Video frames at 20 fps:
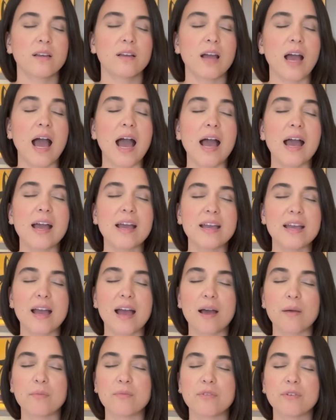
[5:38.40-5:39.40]
I
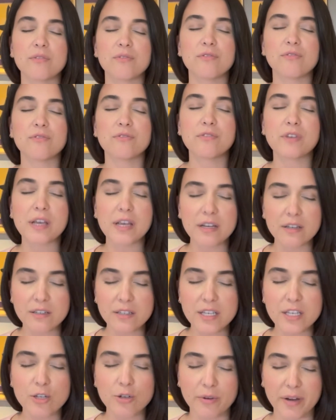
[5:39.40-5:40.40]
am
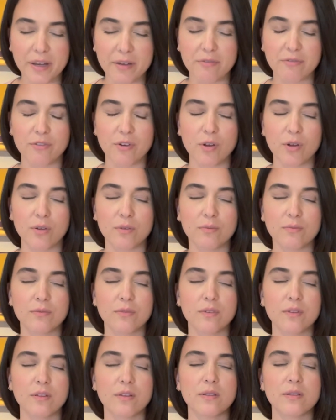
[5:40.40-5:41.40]
very grateful.
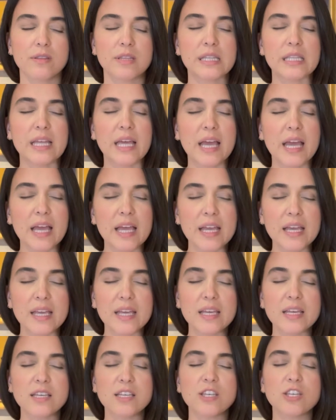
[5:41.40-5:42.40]

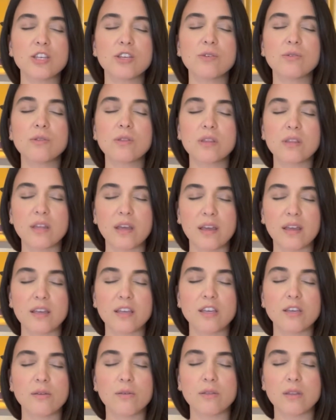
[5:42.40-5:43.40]
Thank you,
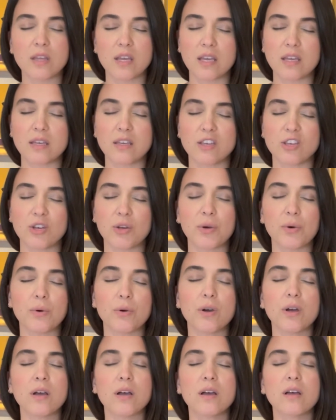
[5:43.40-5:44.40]
thank you, thank you.
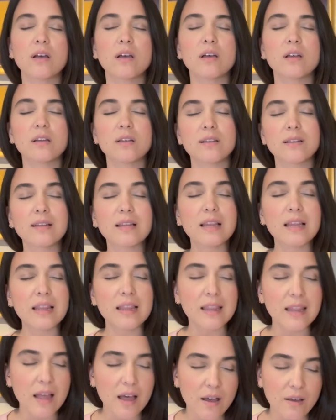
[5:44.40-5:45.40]

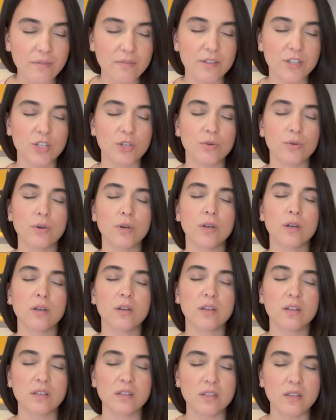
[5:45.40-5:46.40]
Love you,
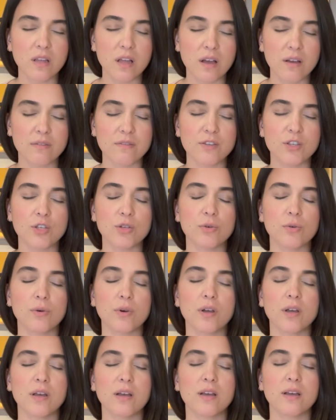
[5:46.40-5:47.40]
love you,
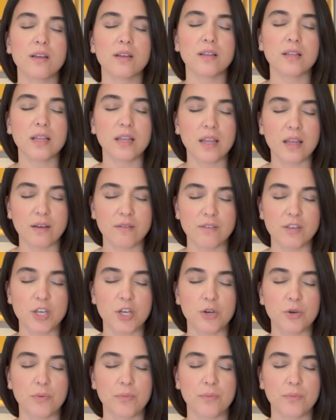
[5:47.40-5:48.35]
love you.